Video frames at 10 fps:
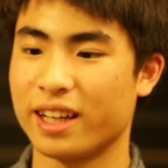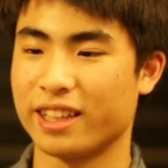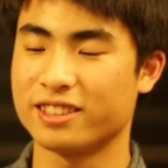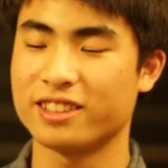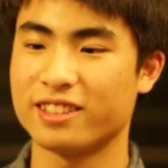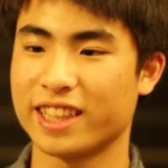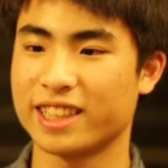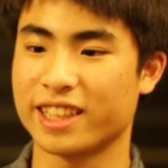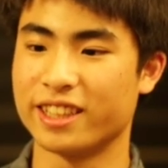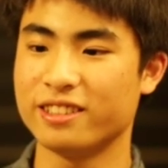I also
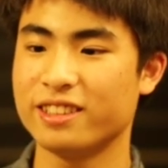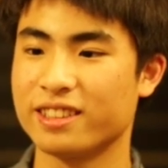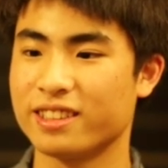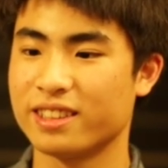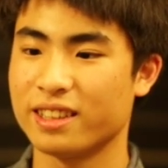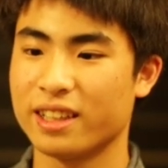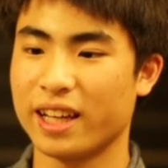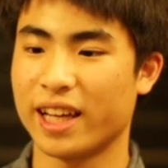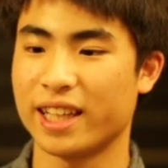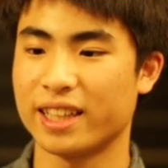like to code,
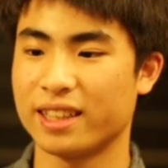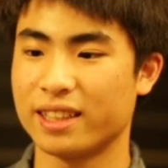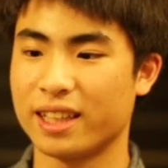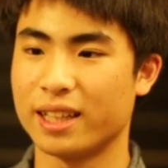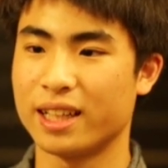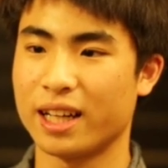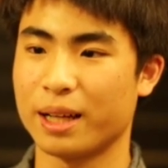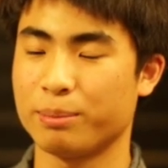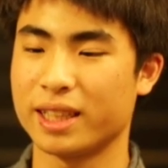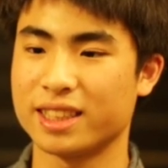and
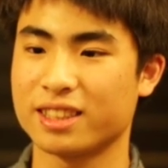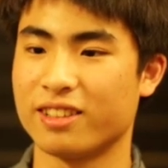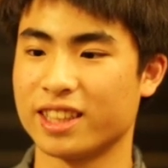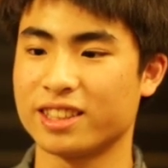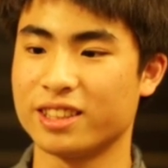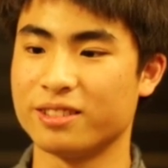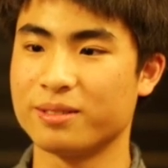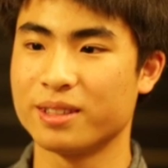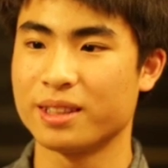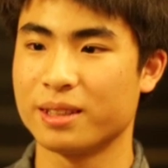I play squash too,
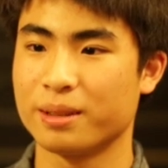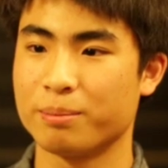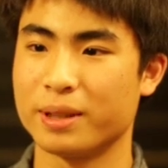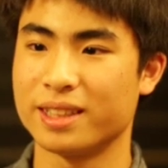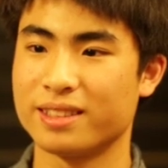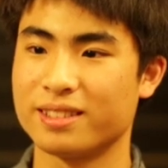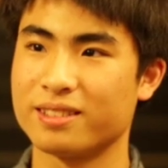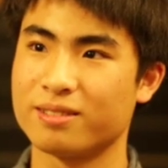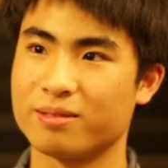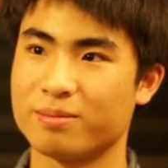but
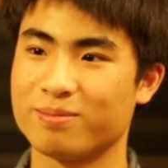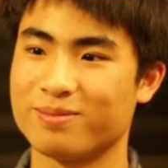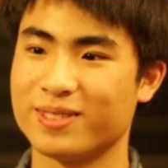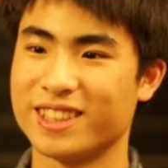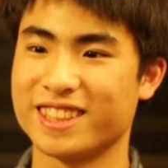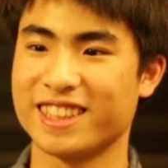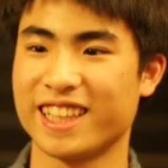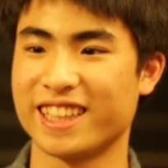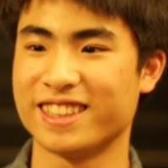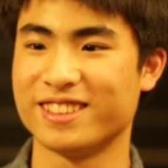
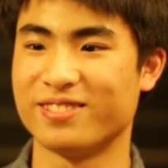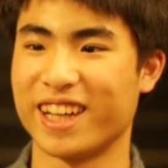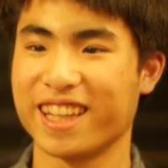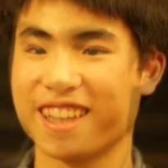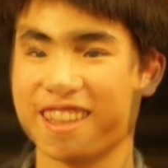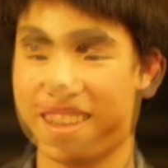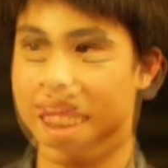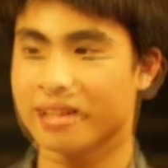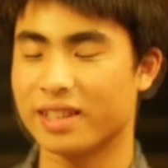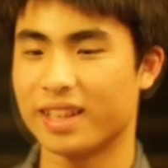usually I do math.
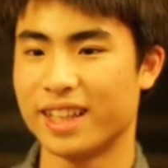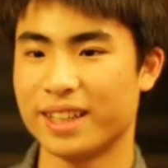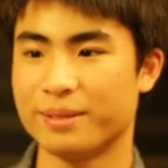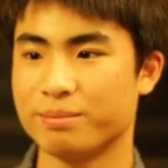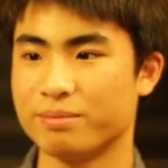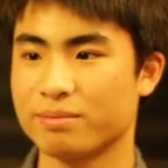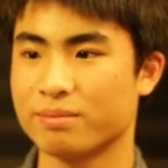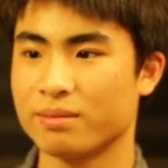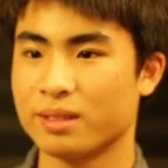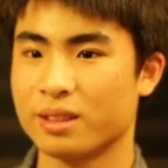
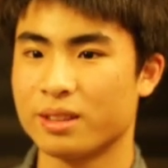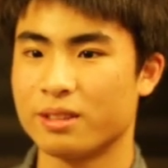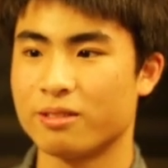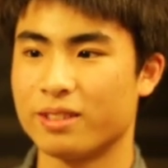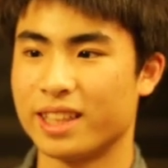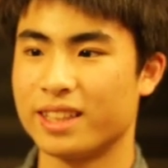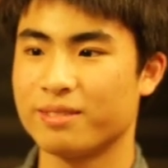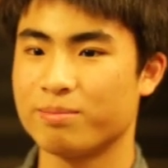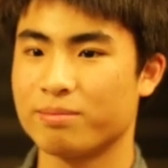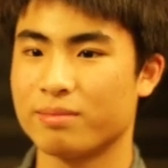
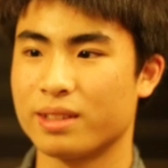Well,